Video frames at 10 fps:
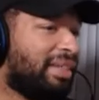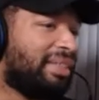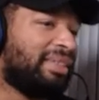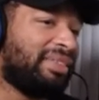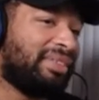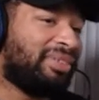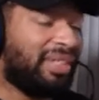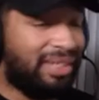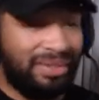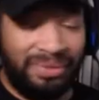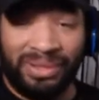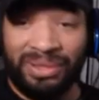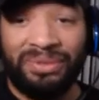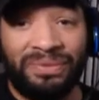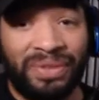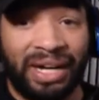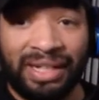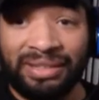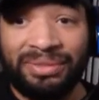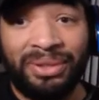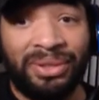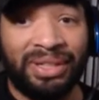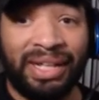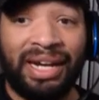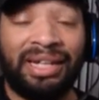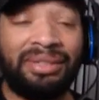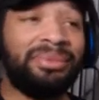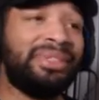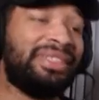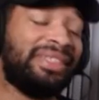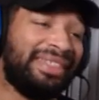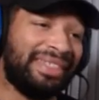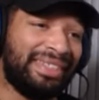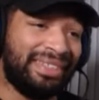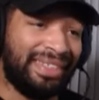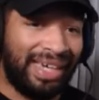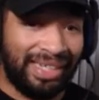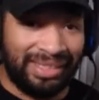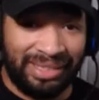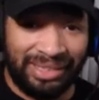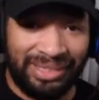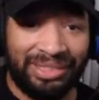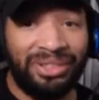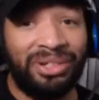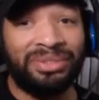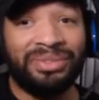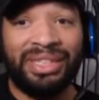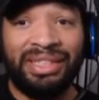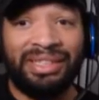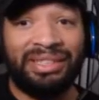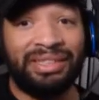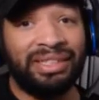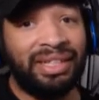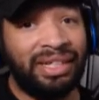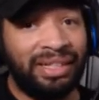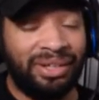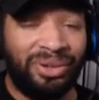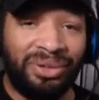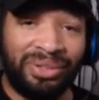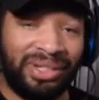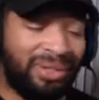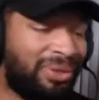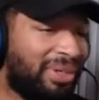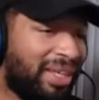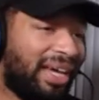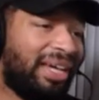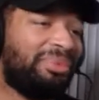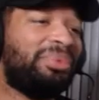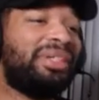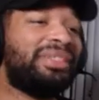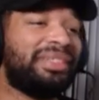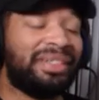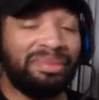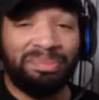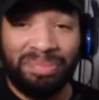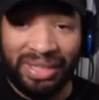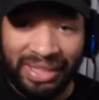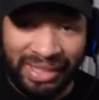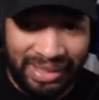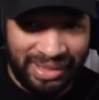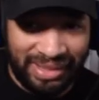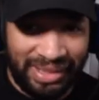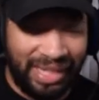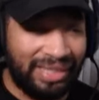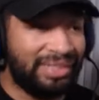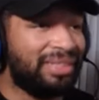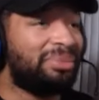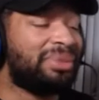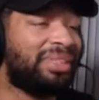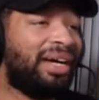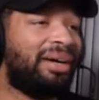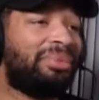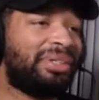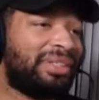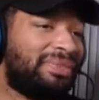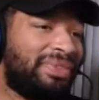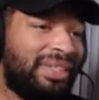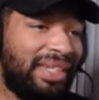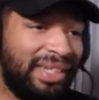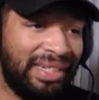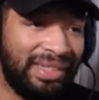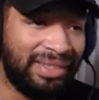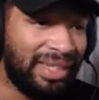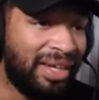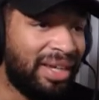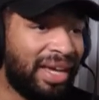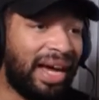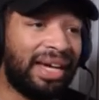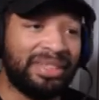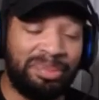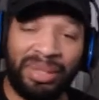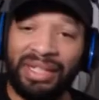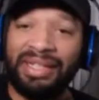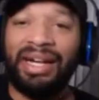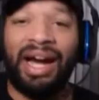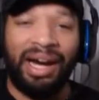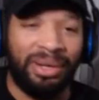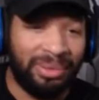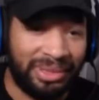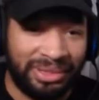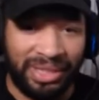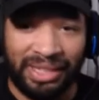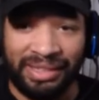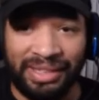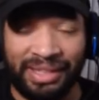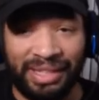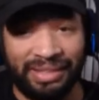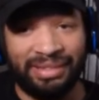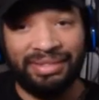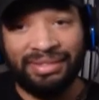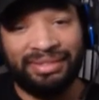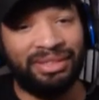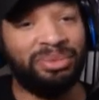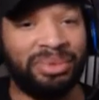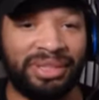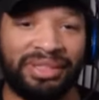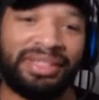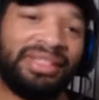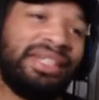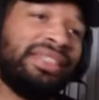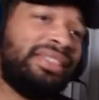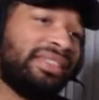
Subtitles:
Grand Theft Auto 5 online was a disaster on release. The online was a complete disaster. It was not working for days. I spent hours trying to get that to work. It